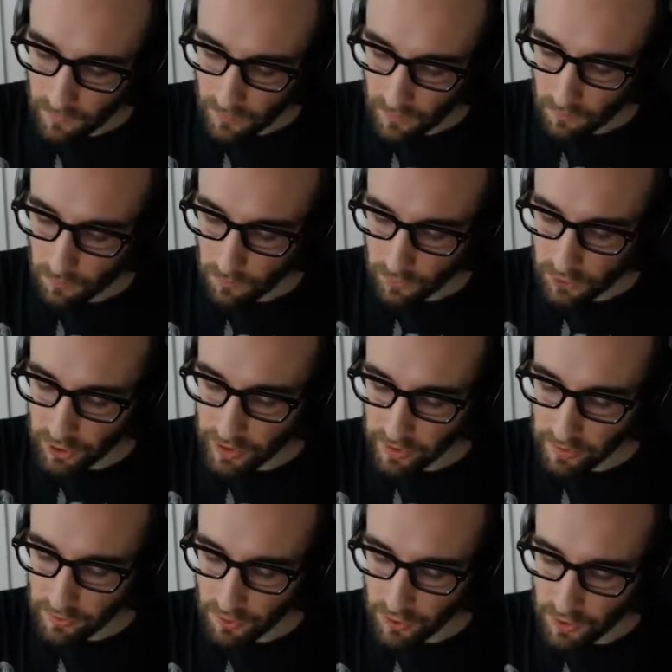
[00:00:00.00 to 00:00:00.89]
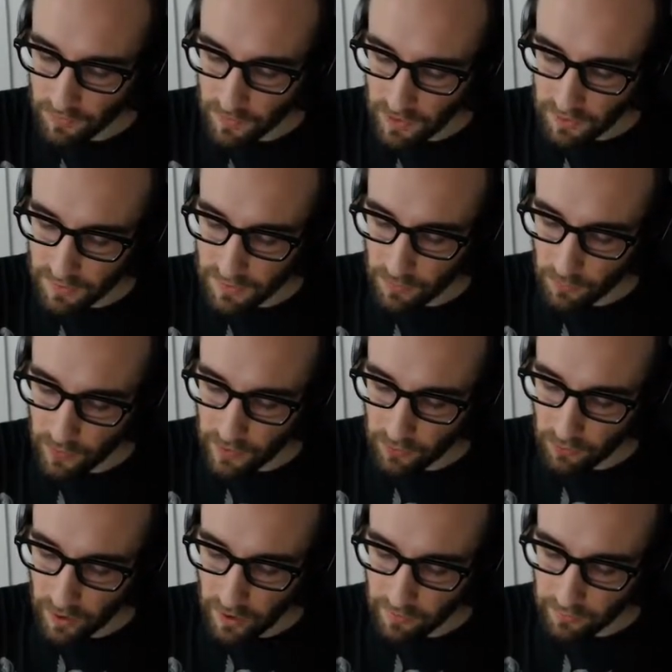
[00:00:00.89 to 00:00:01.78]
which again just means that we
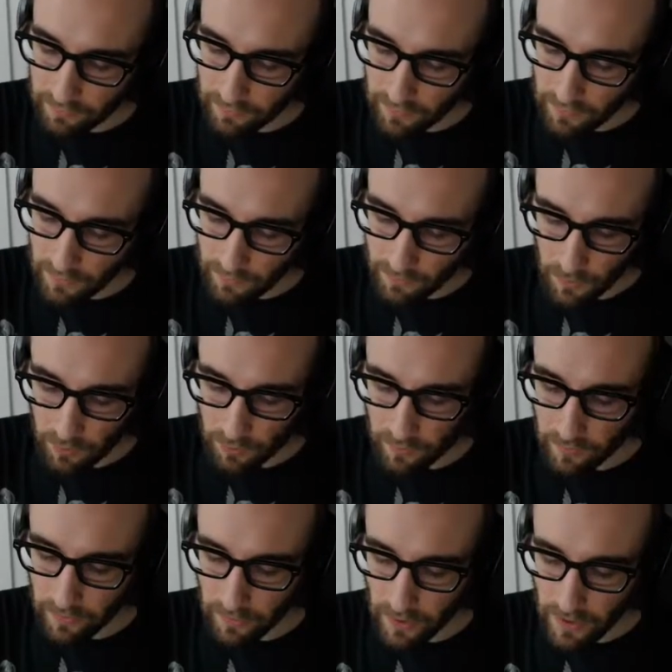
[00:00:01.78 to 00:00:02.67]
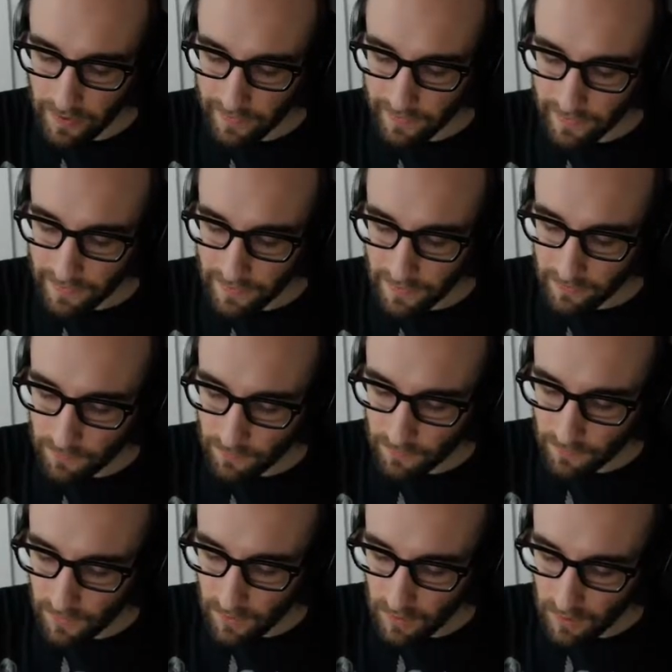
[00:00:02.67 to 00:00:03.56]
graph both of the lines,
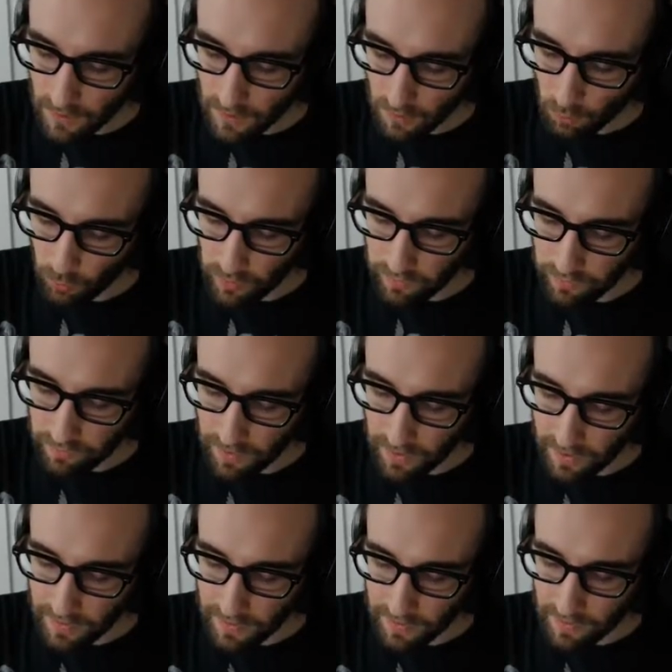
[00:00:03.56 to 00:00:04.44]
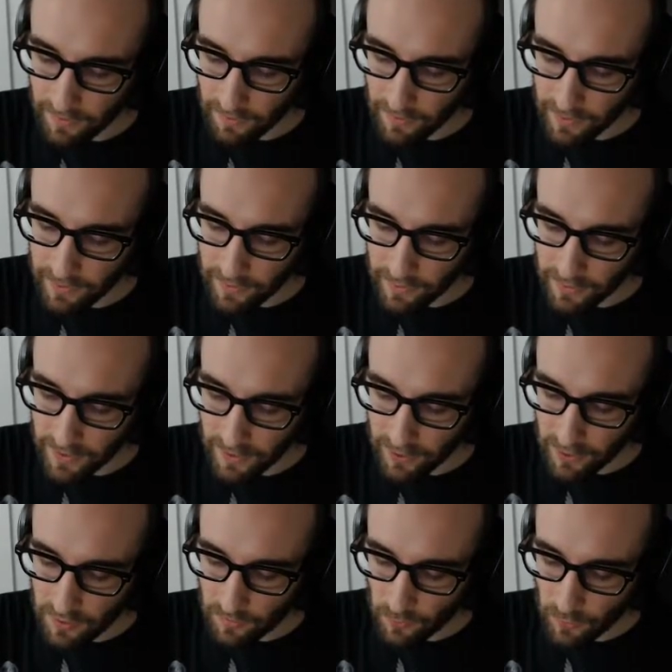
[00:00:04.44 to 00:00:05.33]
we find their
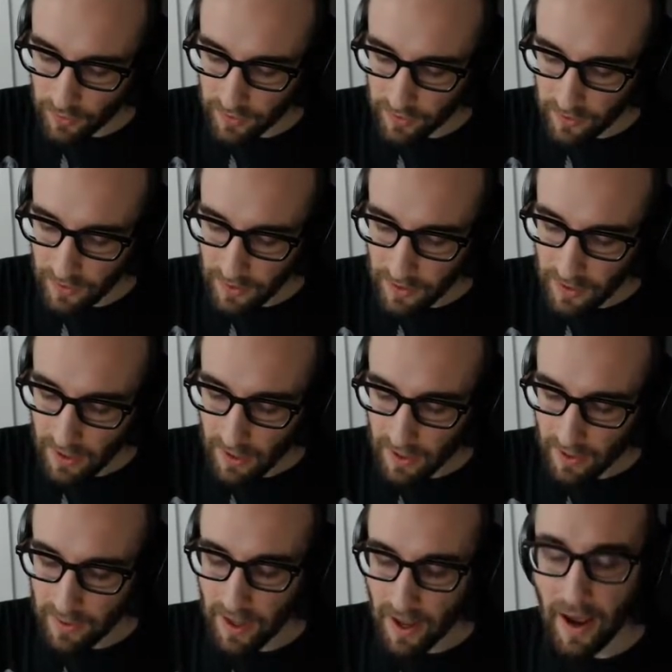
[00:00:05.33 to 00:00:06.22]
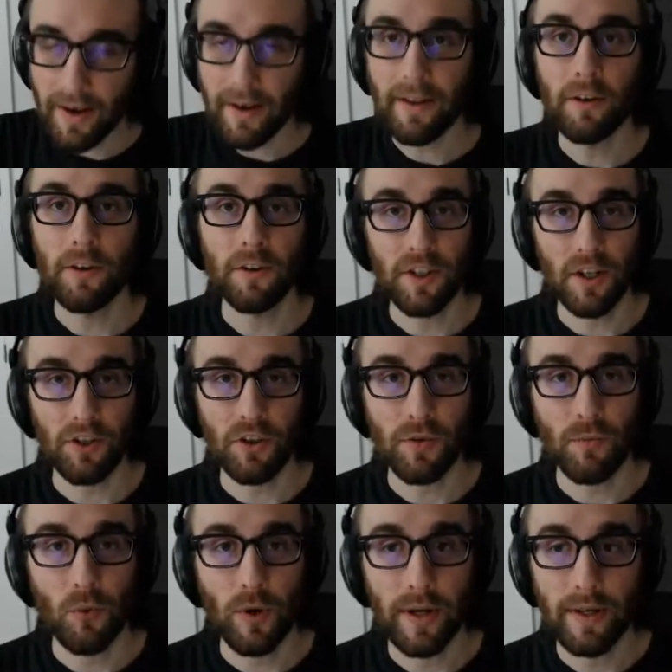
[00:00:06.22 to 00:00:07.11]
intersection point, and that intersection
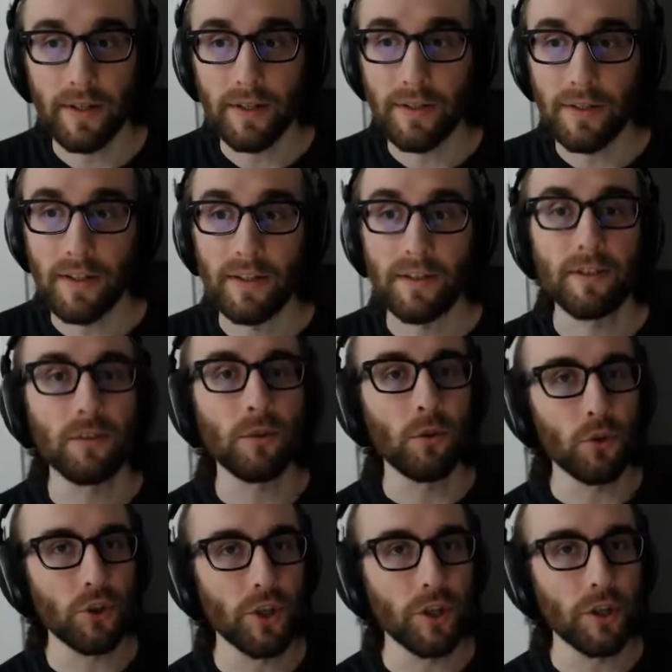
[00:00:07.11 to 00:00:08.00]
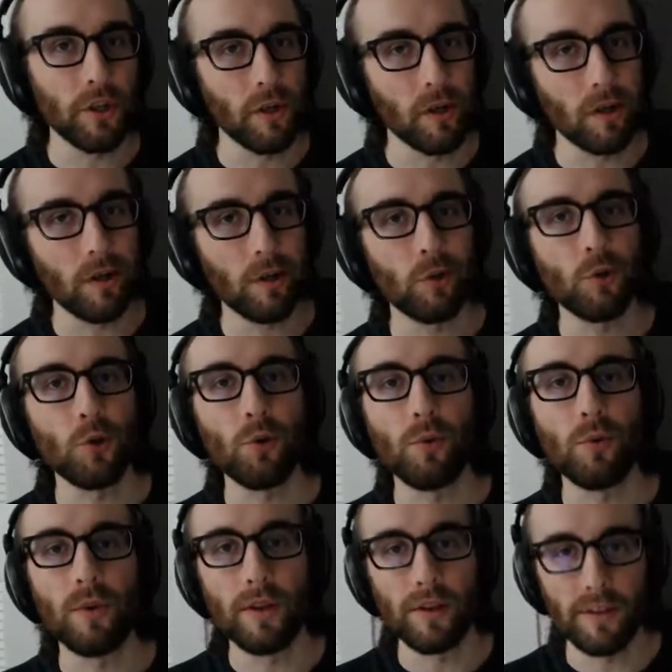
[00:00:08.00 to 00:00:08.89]
point is the solution
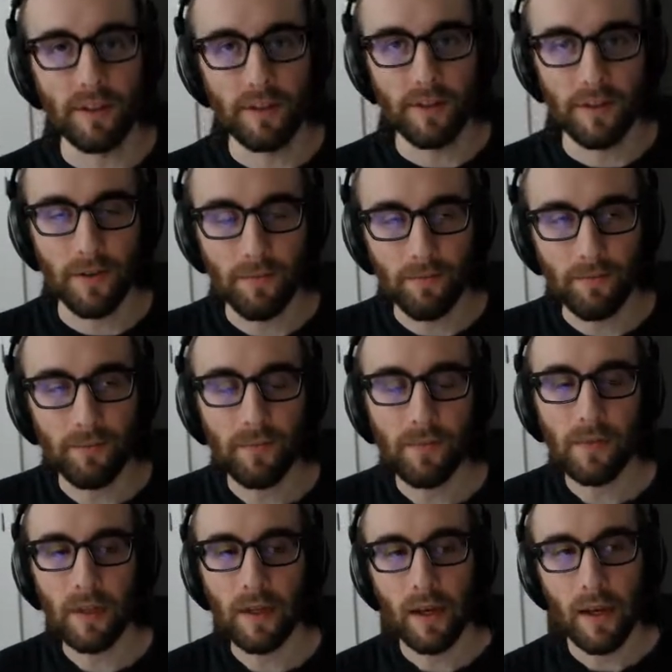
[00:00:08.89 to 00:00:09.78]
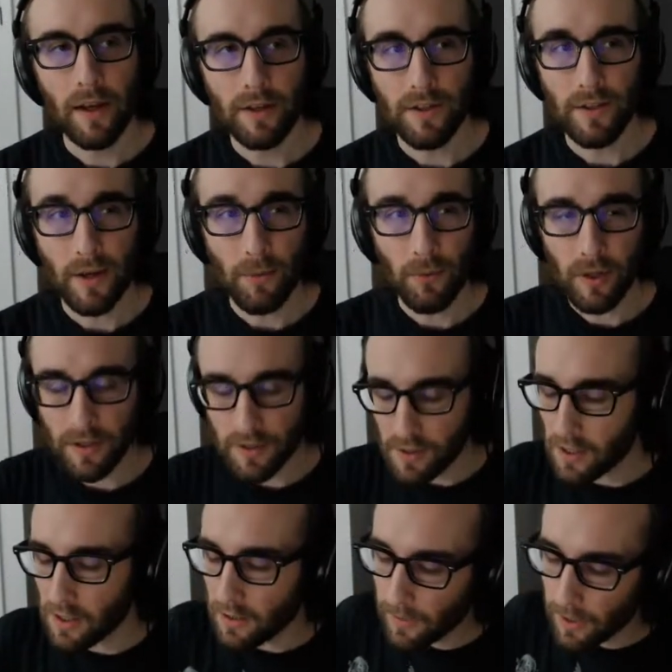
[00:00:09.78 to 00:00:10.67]
to the system. Today we're going to
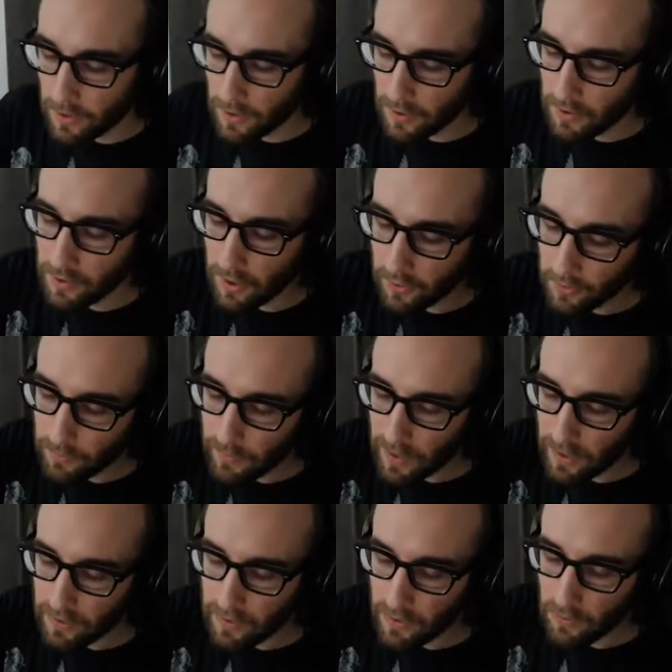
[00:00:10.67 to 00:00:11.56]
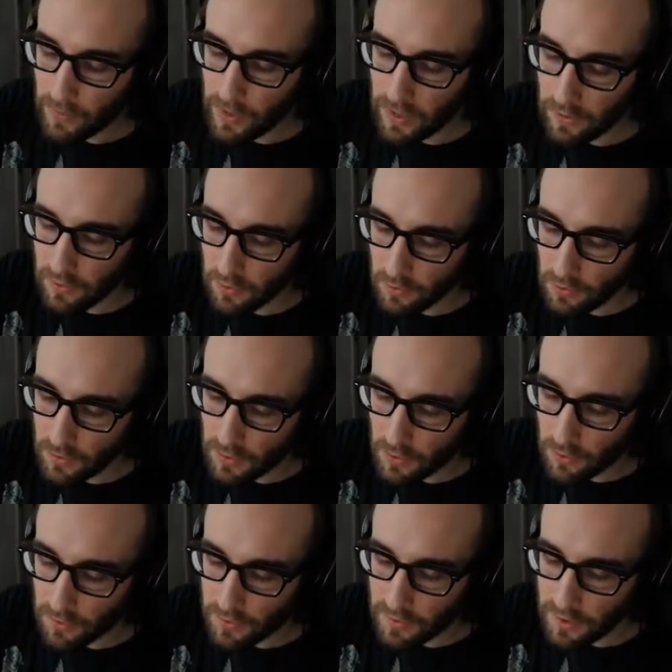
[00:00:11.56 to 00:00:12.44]
talk about another method that we can use
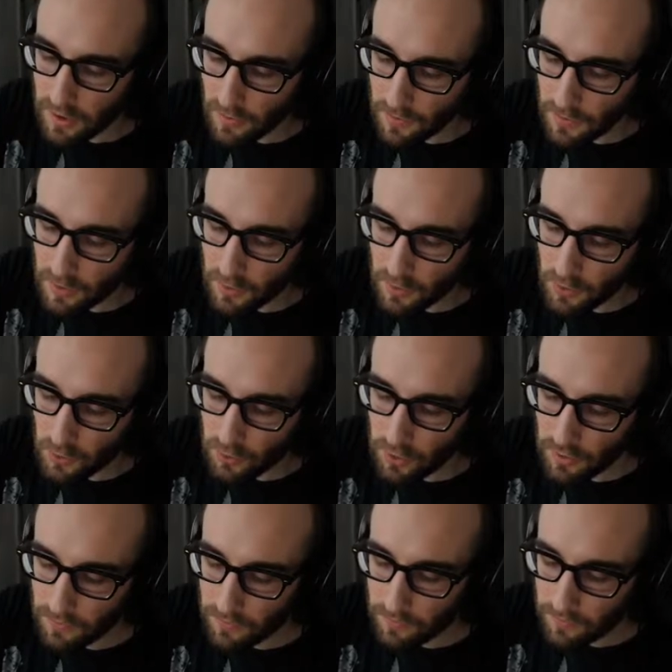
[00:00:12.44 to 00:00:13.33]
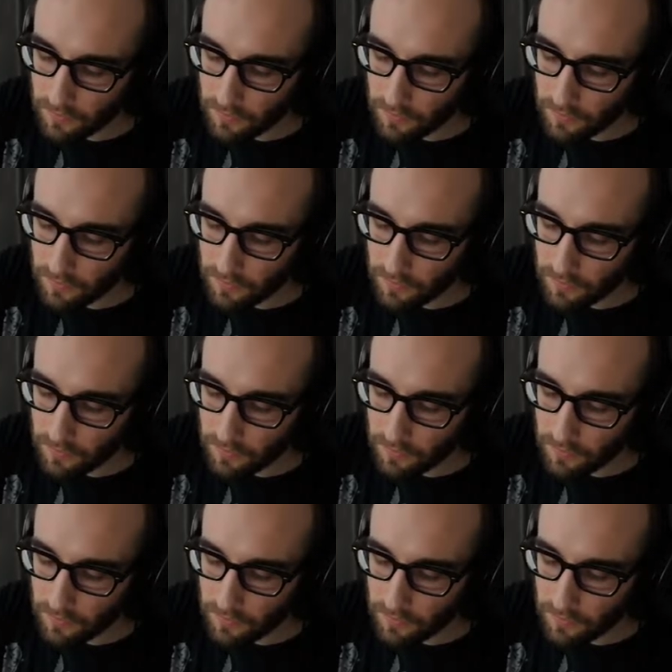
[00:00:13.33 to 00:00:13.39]
called substitution.